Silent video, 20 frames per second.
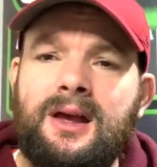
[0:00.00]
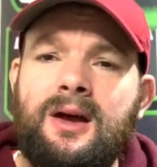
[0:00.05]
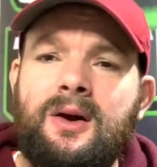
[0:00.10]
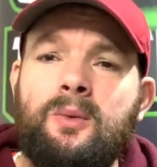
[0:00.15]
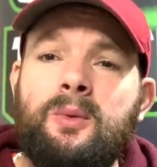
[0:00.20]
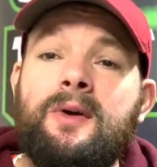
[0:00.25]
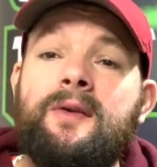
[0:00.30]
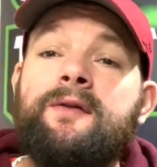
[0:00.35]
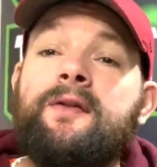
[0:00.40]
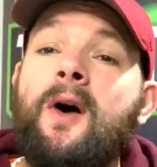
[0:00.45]

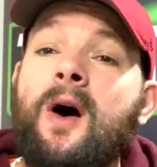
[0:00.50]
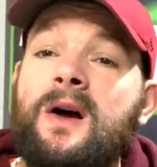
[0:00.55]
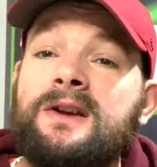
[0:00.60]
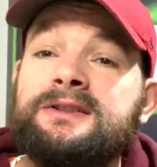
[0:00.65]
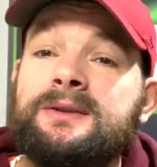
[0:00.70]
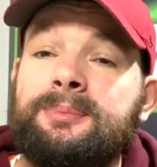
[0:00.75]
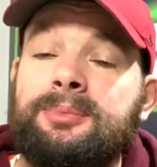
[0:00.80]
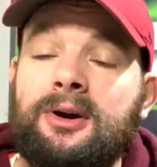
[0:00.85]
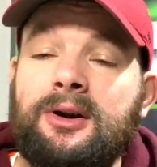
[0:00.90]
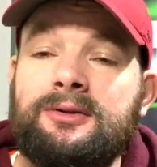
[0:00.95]
We're
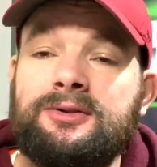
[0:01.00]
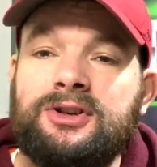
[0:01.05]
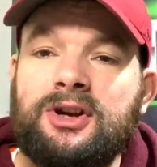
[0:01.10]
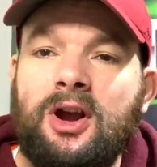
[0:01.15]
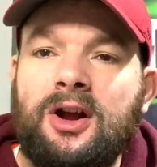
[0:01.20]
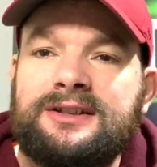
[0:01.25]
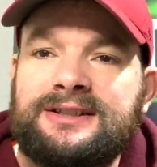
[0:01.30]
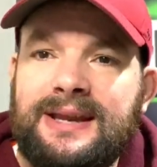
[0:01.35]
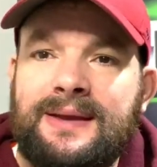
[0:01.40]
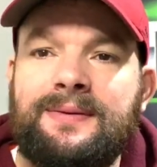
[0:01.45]
fast approaching
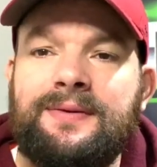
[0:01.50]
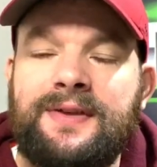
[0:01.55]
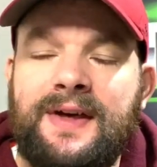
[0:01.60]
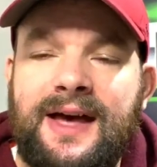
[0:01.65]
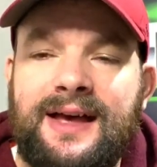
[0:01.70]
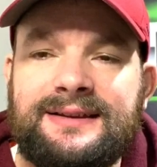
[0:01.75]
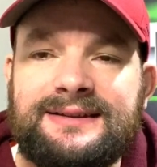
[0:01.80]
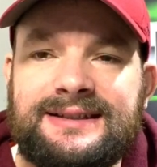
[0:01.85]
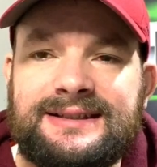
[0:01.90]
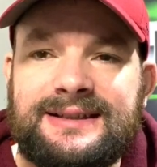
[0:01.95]
our
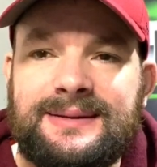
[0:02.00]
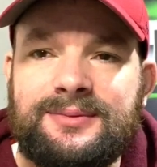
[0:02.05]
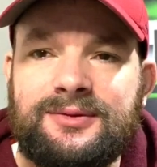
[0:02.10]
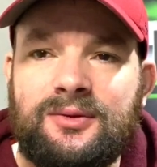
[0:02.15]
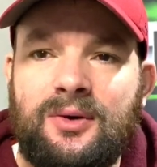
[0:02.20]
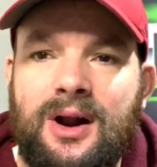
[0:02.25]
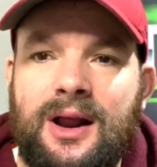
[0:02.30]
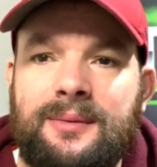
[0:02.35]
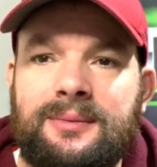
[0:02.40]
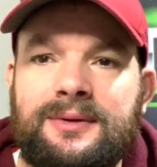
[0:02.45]
10,000
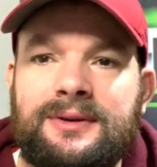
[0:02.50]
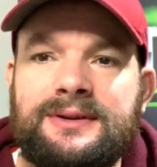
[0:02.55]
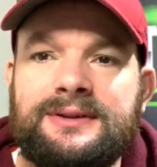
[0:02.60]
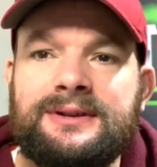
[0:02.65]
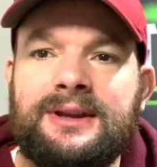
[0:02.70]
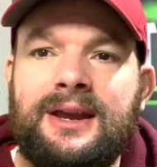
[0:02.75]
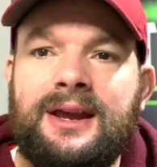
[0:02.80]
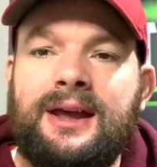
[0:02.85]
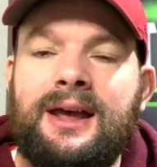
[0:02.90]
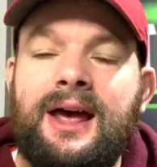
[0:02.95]

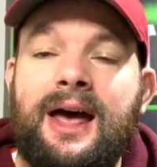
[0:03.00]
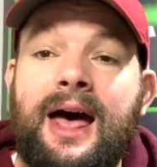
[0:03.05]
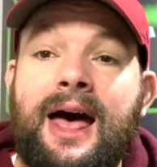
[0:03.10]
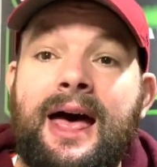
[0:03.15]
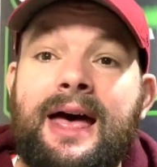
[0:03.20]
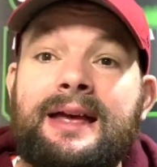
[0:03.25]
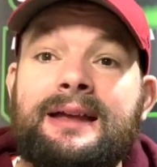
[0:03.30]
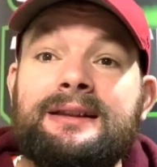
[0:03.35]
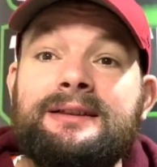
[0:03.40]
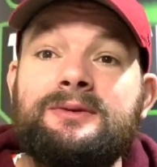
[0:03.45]
subscribers
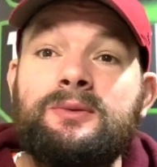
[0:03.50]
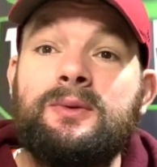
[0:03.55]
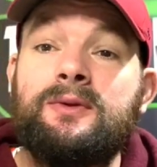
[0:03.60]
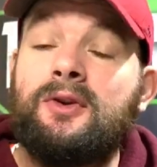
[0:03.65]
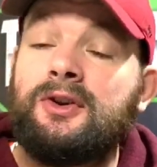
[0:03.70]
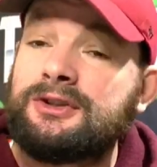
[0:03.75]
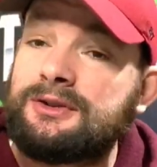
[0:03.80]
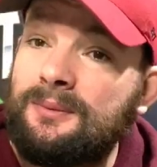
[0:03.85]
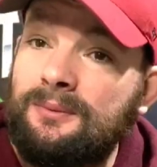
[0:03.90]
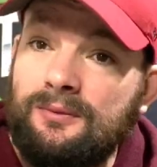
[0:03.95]
and we've
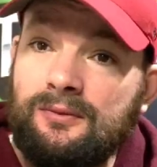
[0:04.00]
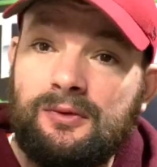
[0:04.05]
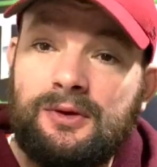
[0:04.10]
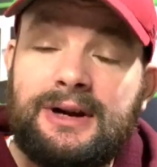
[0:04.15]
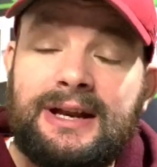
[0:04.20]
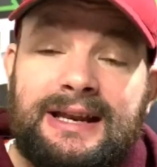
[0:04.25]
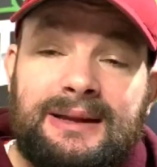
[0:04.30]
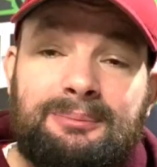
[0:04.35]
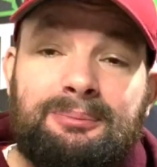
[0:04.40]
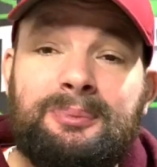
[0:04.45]
got some
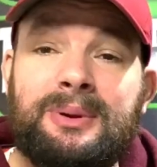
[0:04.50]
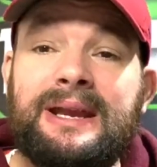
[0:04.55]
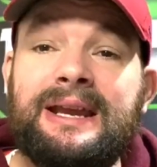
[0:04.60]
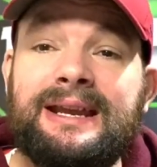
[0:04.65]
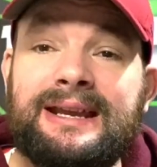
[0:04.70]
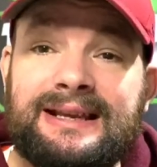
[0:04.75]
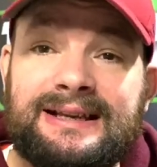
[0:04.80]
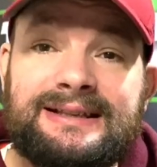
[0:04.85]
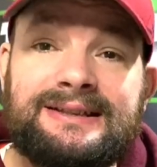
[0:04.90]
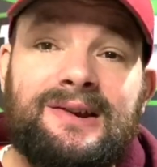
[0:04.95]
really
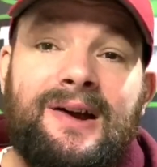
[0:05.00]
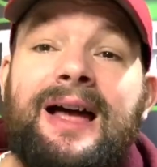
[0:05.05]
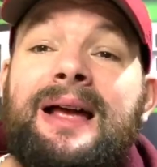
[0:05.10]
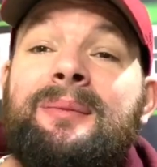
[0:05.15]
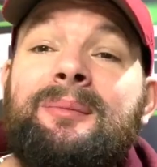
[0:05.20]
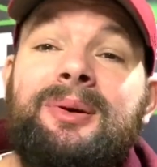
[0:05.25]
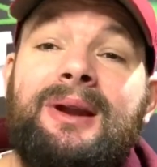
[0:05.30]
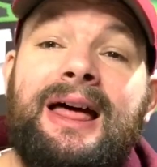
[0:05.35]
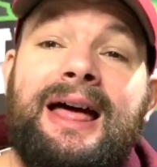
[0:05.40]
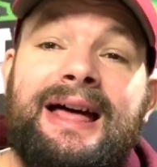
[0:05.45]
big,
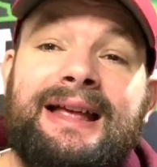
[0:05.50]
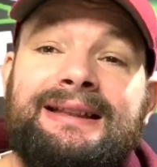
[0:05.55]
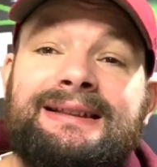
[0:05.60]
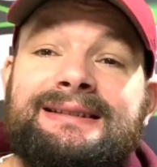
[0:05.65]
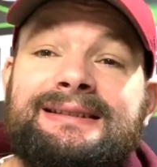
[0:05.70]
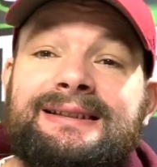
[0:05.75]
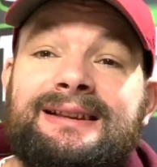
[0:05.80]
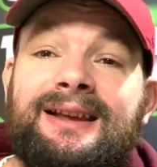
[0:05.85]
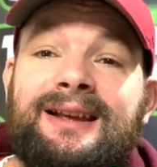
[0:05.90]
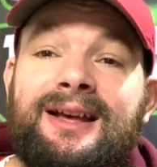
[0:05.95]
exciting
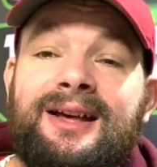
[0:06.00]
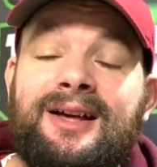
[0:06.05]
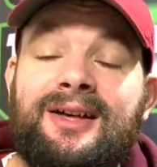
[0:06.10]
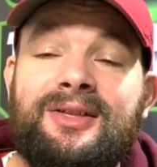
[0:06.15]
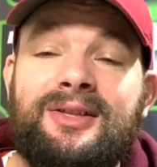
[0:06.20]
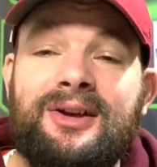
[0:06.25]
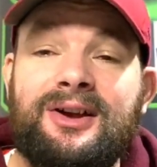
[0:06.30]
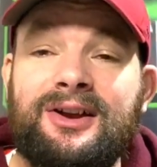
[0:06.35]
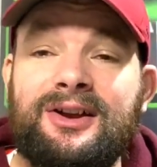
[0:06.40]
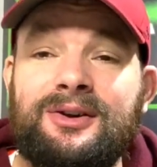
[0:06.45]
plans
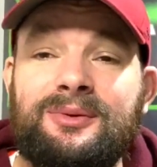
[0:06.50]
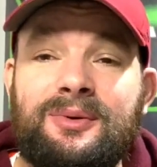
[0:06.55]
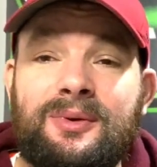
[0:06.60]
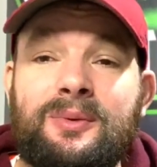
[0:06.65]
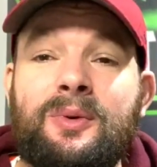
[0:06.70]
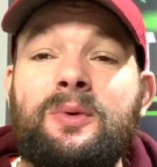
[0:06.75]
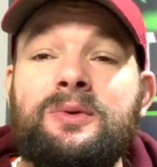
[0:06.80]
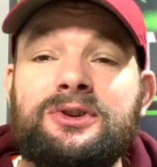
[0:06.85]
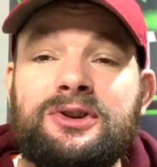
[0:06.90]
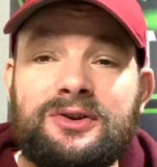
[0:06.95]
that are going to
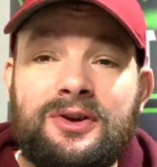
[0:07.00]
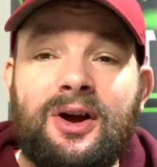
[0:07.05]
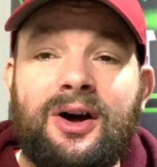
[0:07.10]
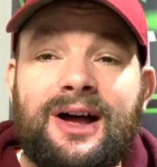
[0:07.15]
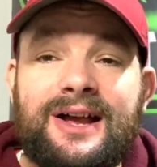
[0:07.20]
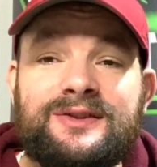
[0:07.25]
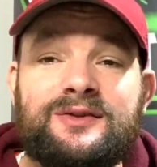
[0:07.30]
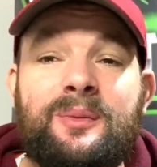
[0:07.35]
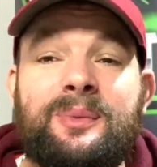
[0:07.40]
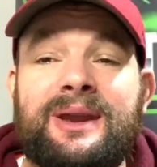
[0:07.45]
reward you
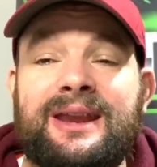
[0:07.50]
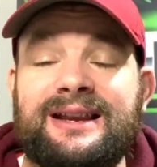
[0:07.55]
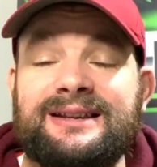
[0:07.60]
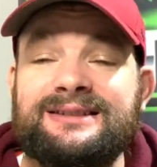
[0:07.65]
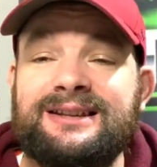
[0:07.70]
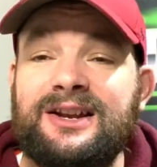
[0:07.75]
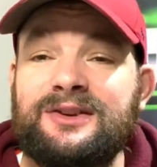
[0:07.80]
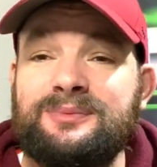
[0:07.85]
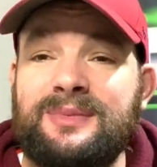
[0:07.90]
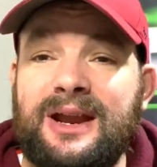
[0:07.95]
guys for being
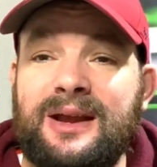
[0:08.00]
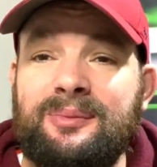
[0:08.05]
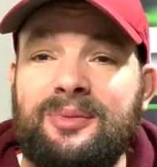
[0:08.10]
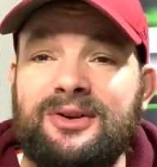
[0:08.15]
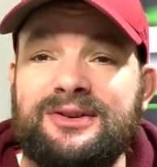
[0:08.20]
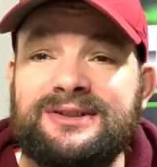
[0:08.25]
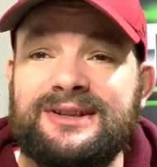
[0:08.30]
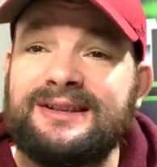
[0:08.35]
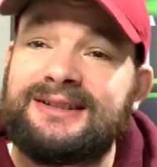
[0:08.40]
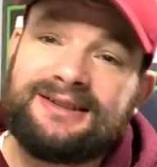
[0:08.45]
such mega
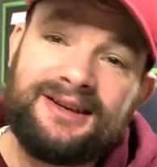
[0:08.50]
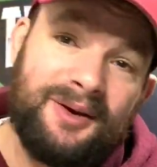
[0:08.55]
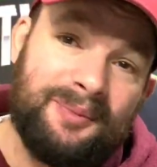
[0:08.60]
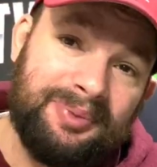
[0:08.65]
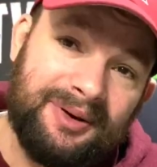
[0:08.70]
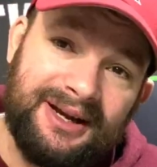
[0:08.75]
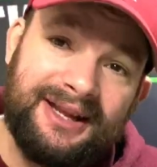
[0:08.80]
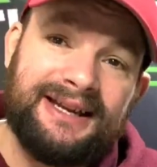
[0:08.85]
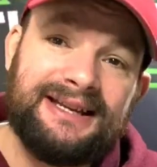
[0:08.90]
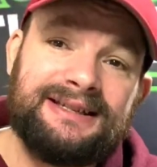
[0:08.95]
bosses. So
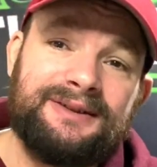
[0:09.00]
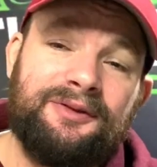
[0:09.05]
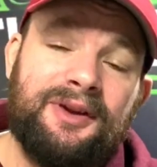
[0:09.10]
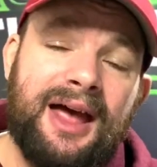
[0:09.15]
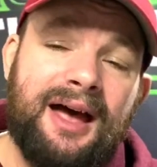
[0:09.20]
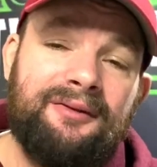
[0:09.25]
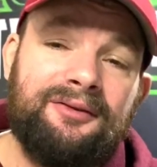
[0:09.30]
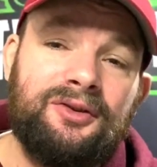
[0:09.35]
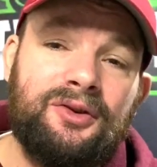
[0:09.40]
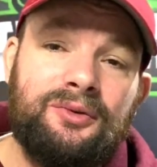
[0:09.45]
please, if you
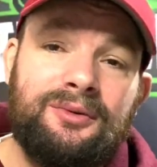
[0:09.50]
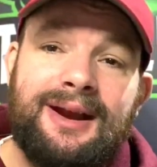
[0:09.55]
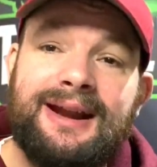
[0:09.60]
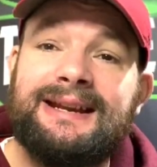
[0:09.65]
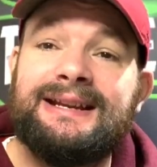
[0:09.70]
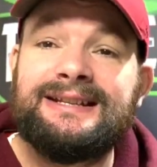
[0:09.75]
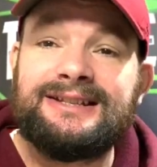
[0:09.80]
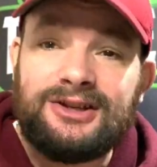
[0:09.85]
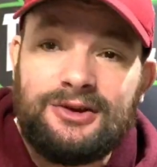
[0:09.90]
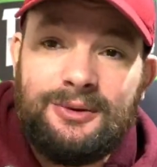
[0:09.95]
haven't
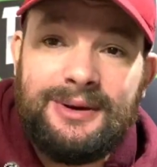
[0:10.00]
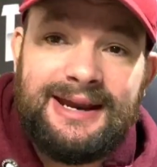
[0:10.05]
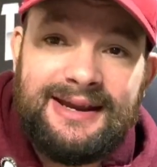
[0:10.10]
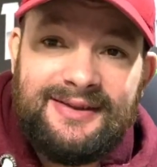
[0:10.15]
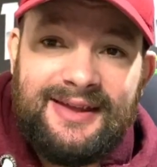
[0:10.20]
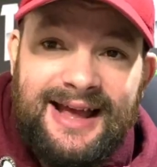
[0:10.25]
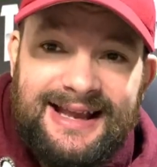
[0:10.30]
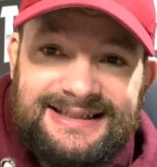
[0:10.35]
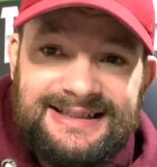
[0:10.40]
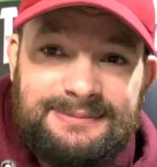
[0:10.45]
already, do hit
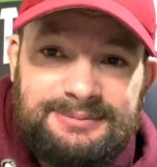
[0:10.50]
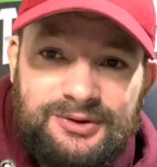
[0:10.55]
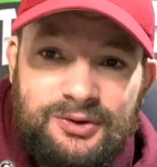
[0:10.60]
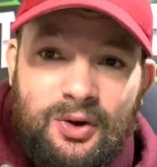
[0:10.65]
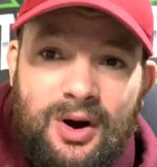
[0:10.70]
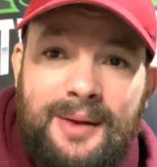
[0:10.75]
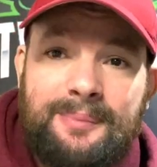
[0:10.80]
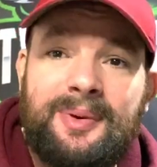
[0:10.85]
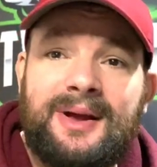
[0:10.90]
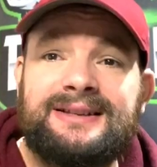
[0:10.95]
that
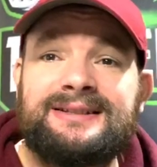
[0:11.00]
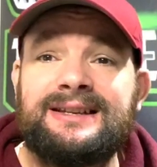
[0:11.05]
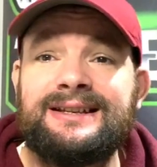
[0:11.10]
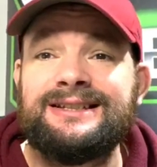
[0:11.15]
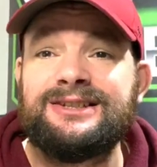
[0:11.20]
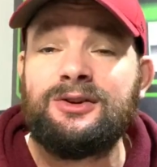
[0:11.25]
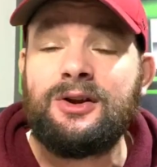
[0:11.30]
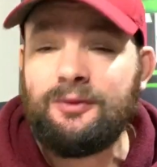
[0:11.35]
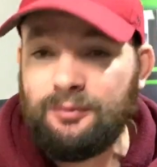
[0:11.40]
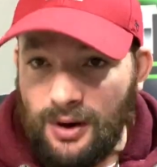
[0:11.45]
subscribe button.
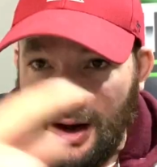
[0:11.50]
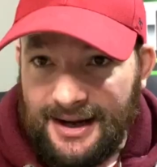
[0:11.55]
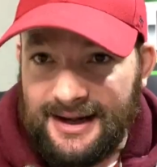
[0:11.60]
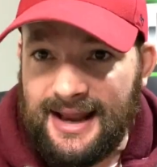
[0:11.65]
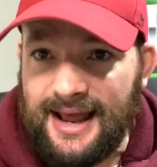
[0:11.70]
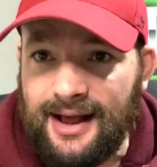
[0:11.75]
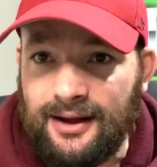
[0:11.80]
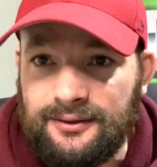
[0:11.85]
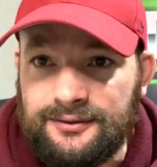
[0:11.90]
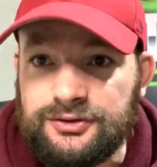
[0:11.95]
Do it right
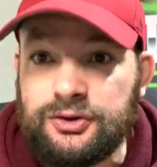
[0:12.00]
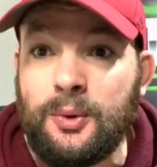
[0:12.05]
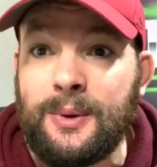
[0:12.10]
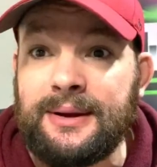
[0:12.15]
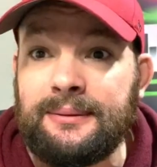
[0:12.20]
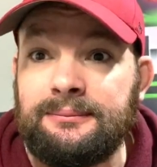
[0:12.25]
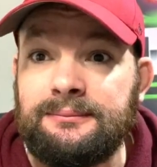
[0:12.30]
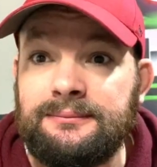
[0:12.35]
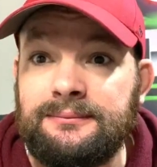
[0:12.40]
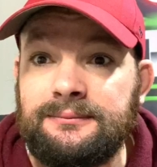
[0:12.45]
now. Do
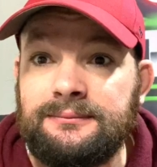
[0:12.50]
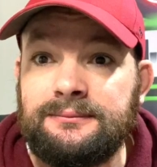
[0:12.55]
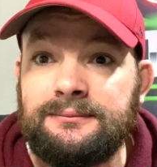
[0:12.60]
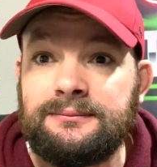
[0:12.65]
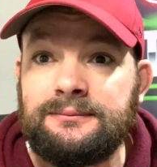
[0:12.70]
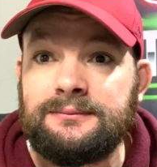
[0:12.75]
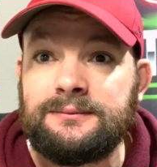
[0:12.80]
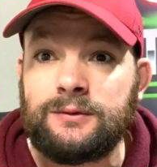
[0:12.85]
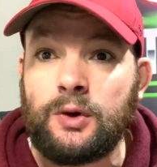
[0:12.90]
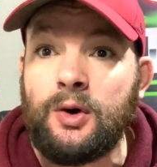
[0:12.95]
it.
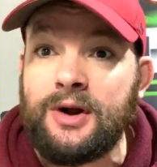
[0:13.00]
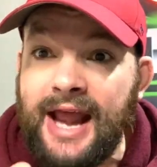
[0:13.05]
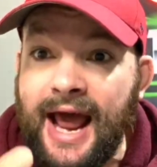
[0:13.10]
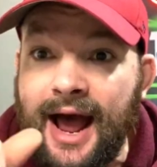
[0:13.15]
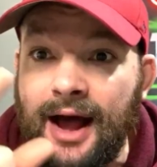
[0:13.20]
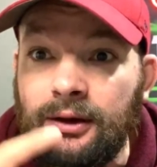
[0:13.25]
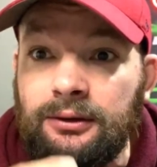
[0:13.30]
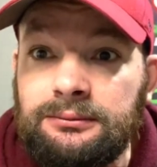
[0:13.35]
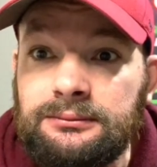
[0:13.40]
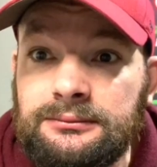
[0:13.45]
Do it
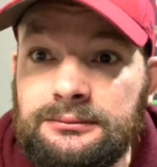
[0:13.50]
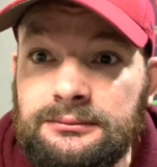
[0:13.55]
now.